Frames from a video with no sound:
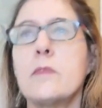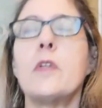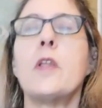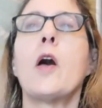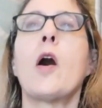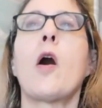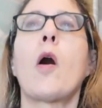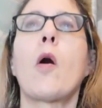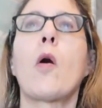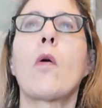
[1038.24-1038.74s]
No,
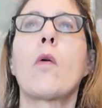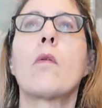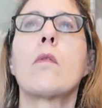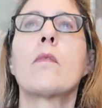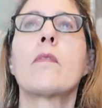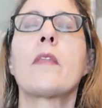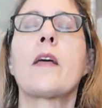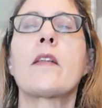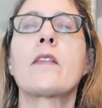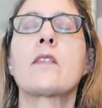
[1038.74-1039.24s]

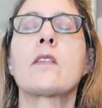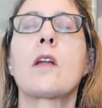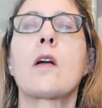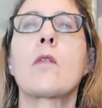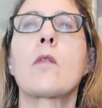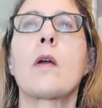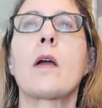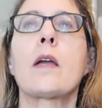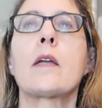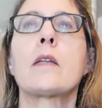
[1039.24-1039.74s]
that's not
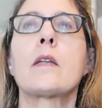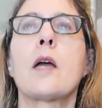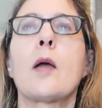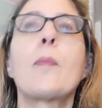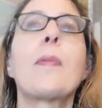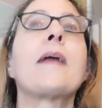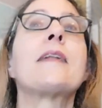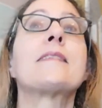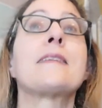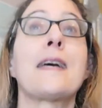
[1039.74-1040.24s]
right. I
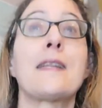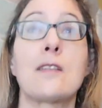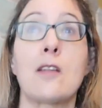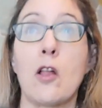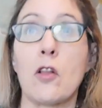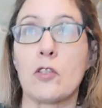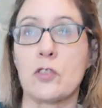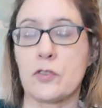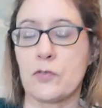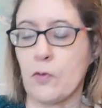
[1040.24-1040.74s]
paid $10
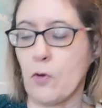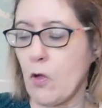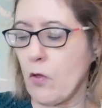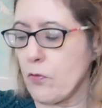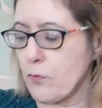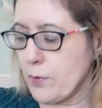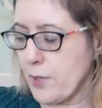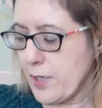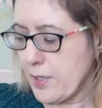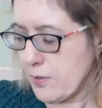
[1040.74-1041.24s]
for all
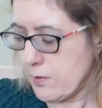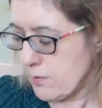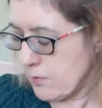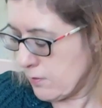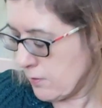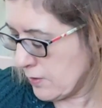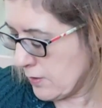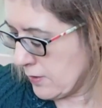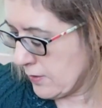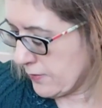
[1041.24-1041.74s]
three.
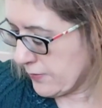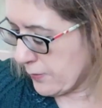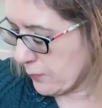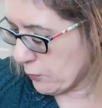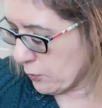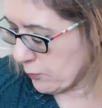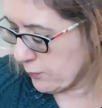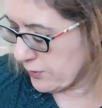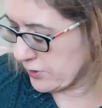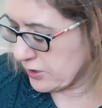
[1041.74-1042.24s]
They
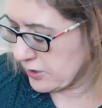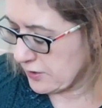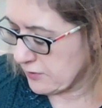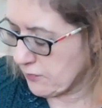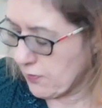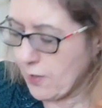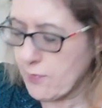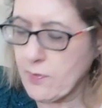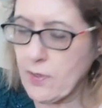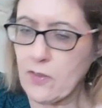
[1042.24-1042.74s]
were originally
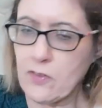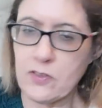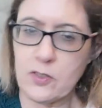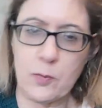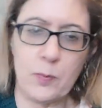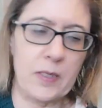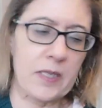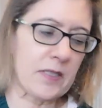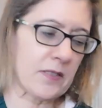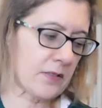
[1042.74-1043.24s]
$5
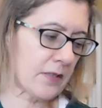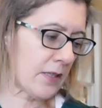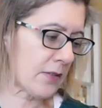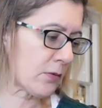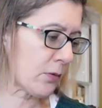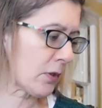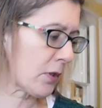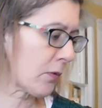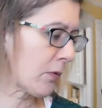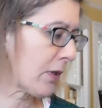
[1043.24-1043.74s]
a piece. That's
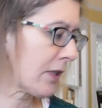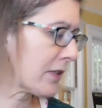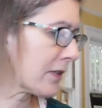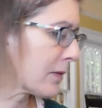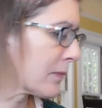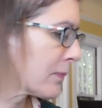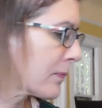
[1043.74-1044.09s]
what it was.